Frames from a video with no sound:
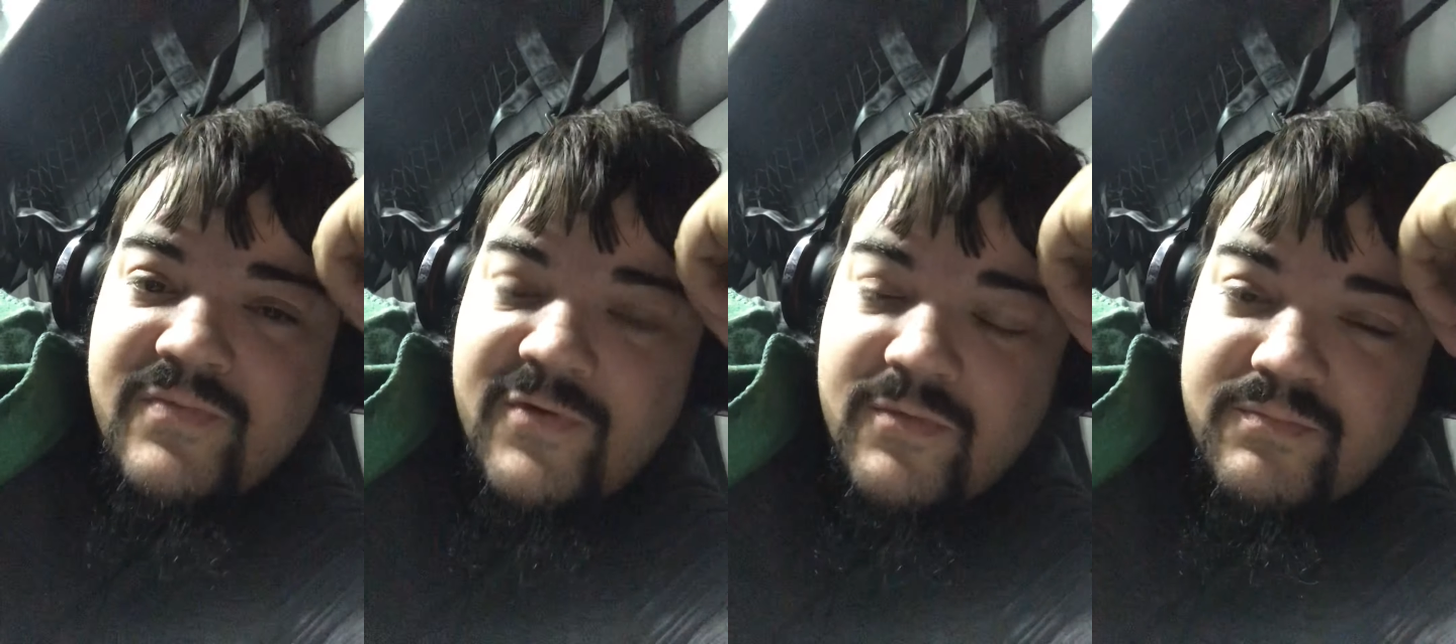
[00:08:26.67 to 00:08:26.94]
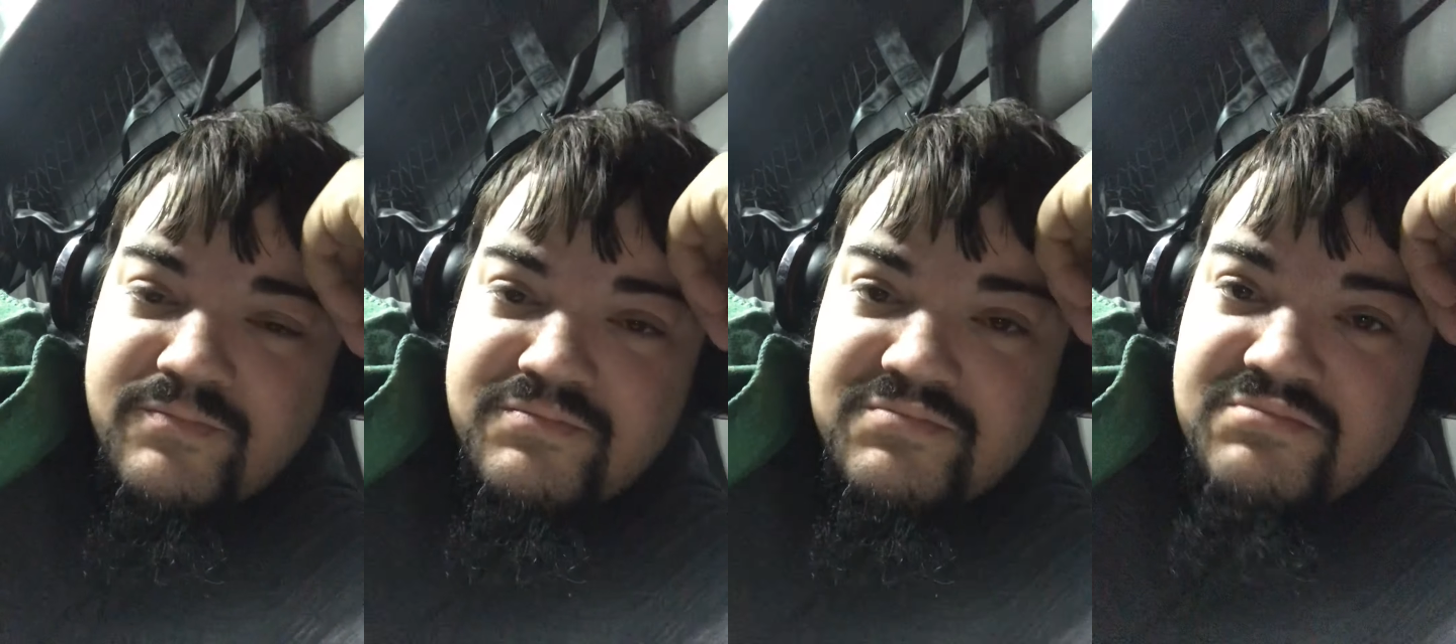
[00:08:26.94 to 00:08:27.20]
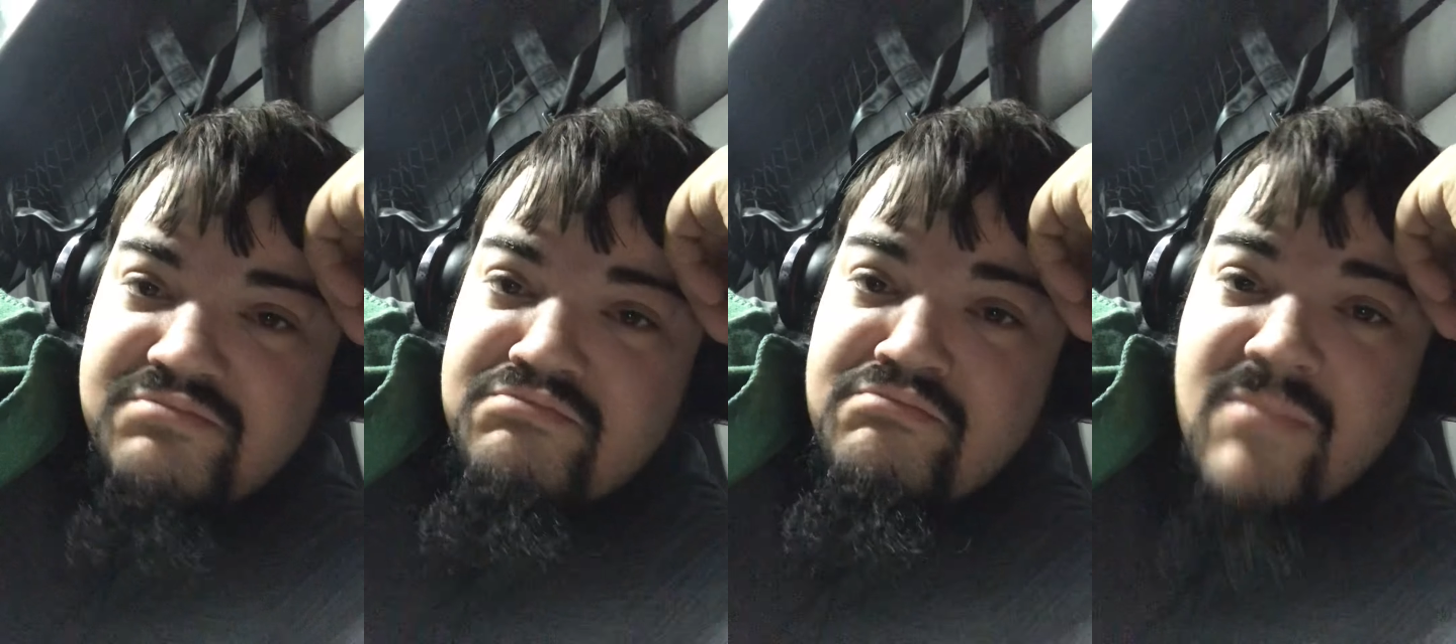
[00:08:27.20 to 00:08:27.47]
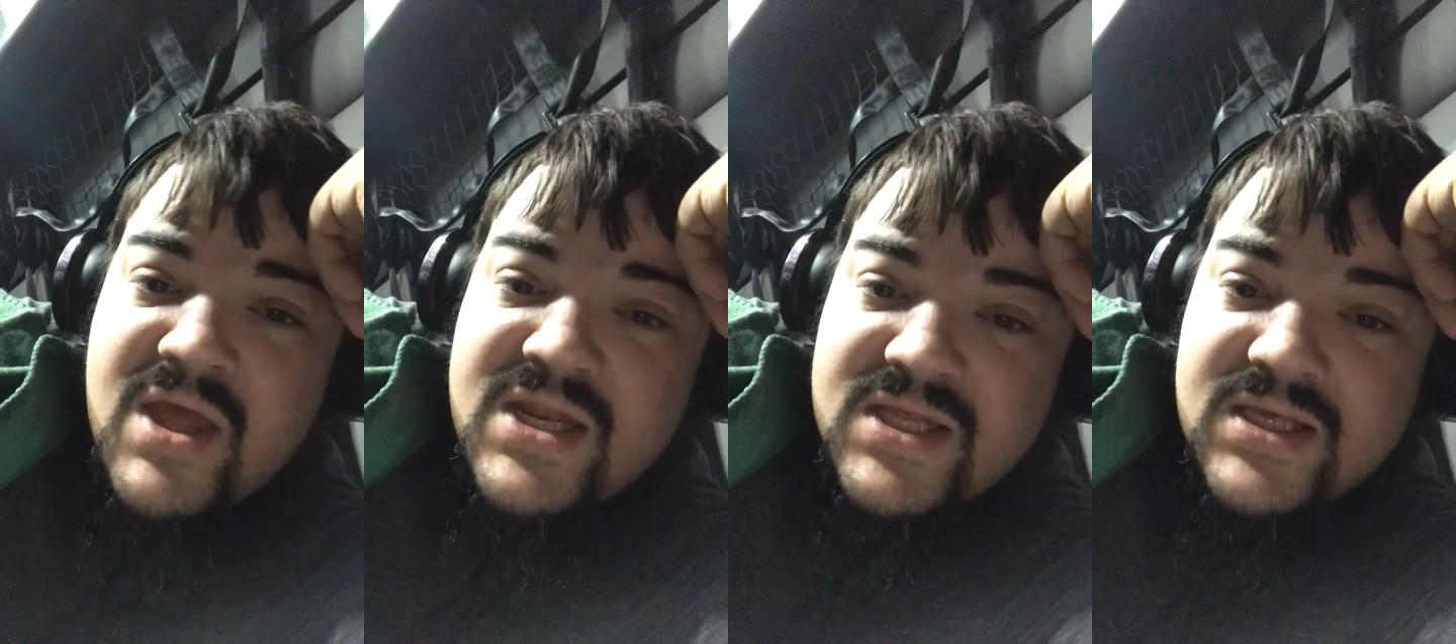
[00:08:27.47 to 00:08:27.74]
for
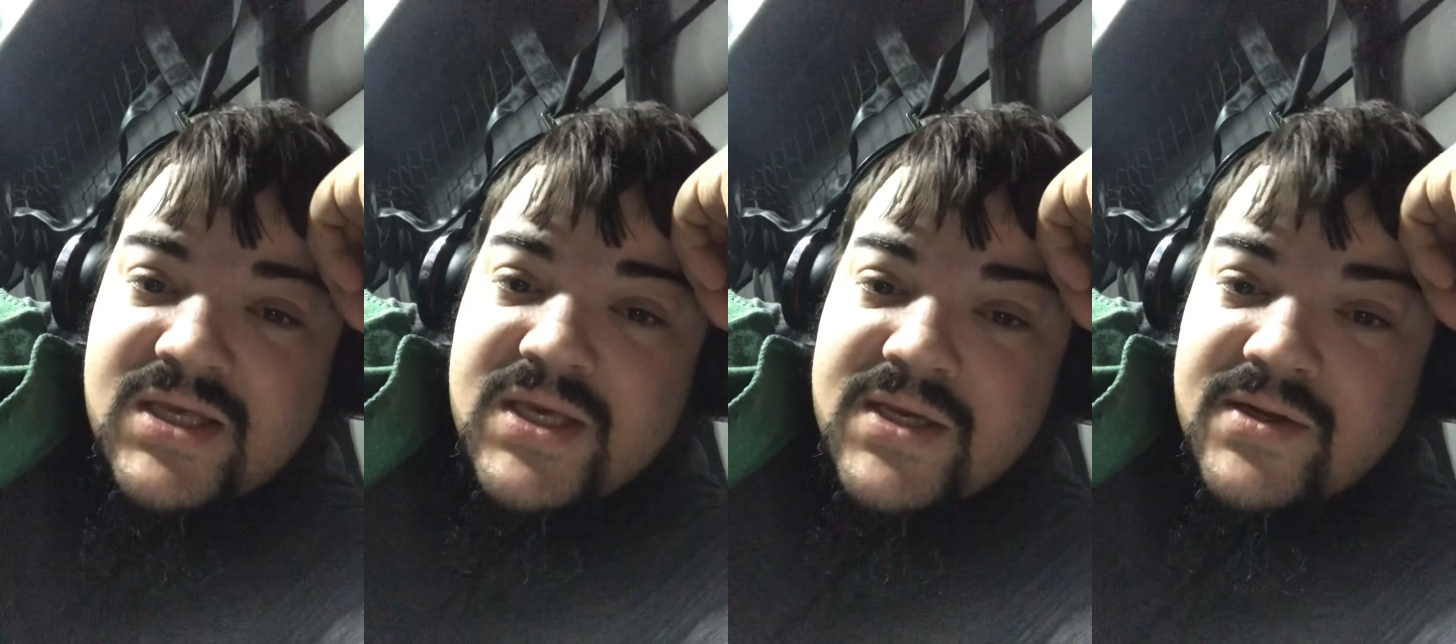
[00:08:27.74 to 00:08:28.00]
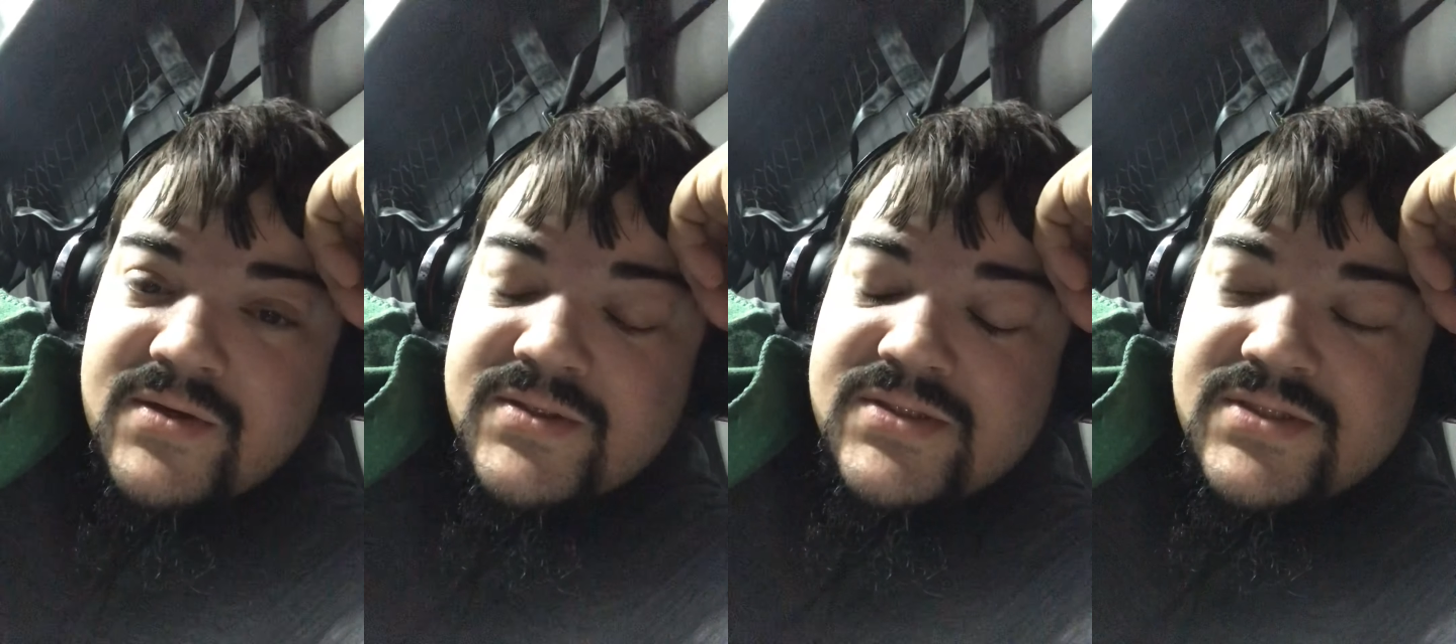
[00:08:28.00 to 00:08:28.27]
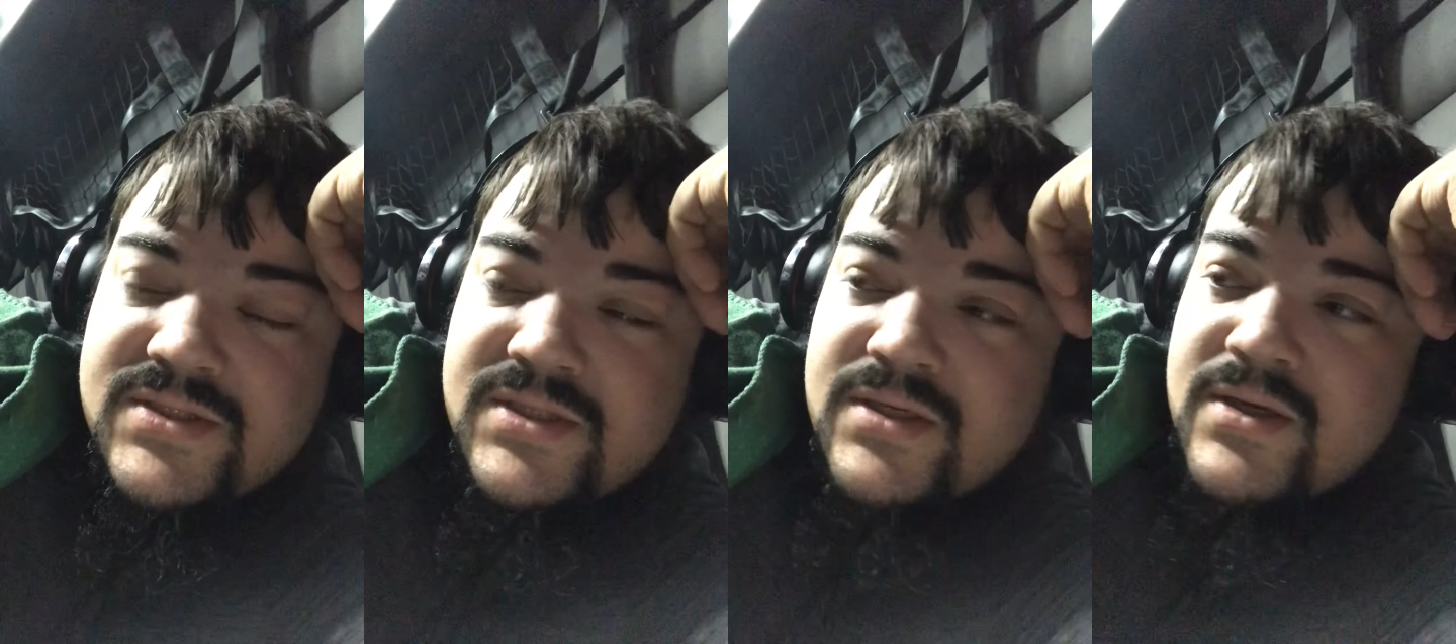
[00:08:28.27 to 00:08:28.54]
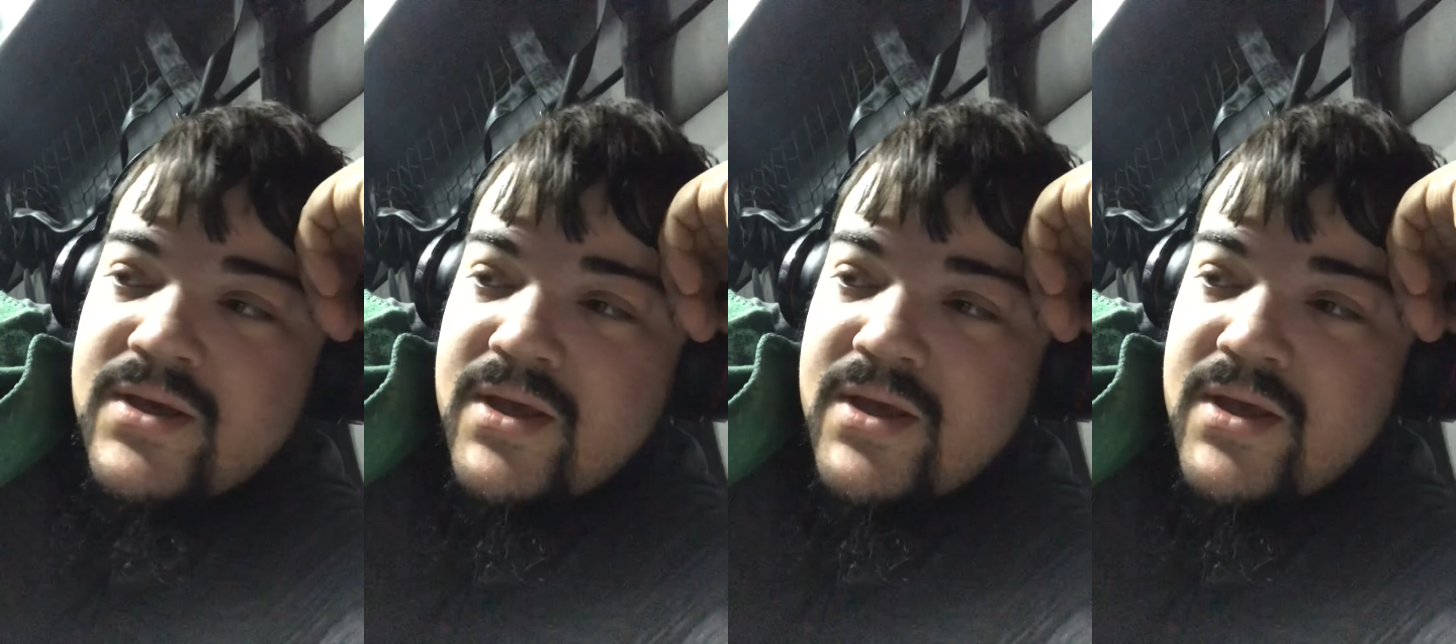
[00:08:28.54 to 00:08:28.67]
many years.